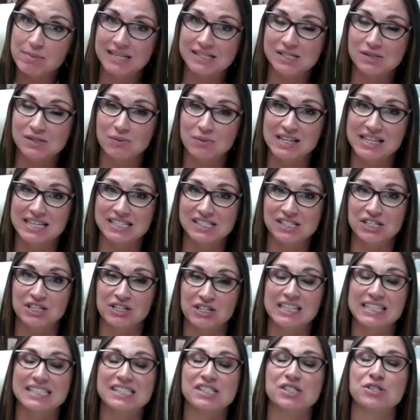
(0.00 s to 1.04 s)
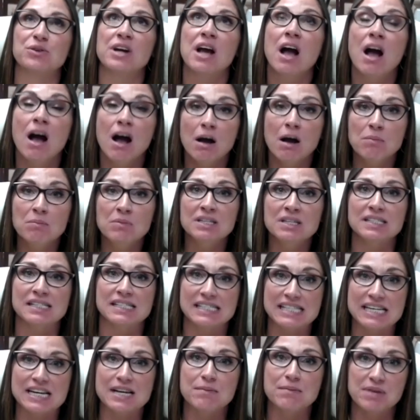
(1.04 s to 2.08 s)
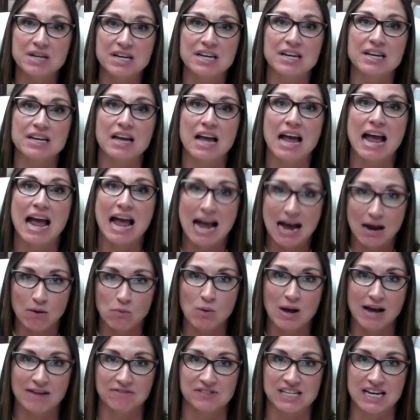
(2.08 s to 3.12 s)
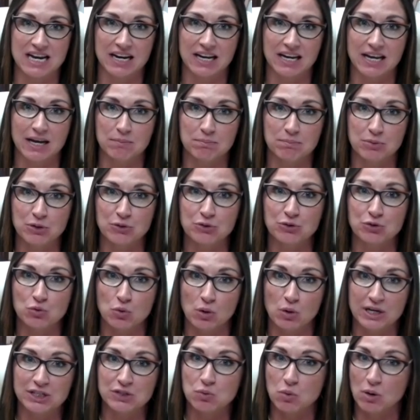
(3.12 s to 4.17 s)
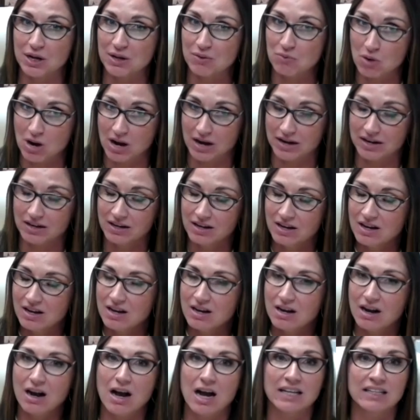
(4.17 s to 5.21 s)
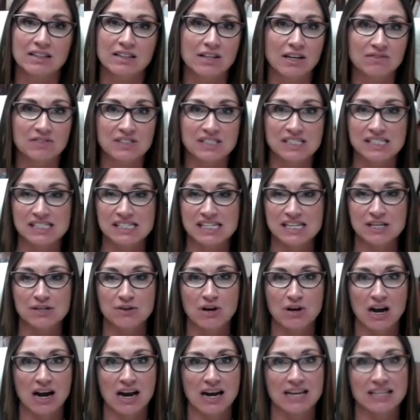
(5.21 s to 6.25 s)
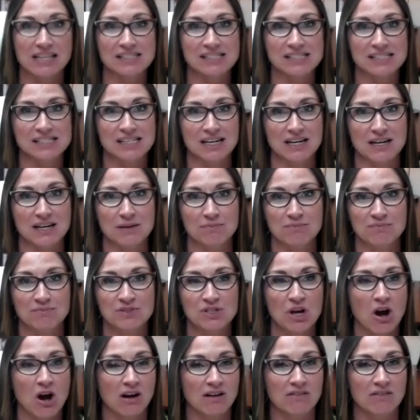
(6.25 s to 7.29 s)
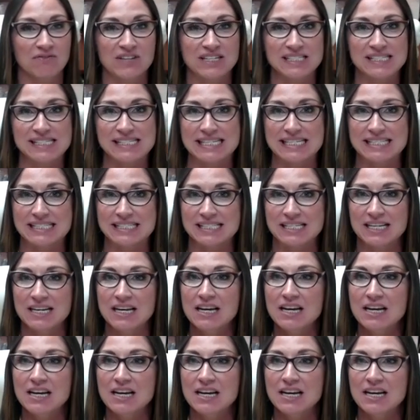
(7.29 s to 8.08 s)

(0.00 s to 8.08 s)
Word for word: best way this year is to come see me at WEFTEC at booth 2021. I'd love to see you guys um, talk, visit.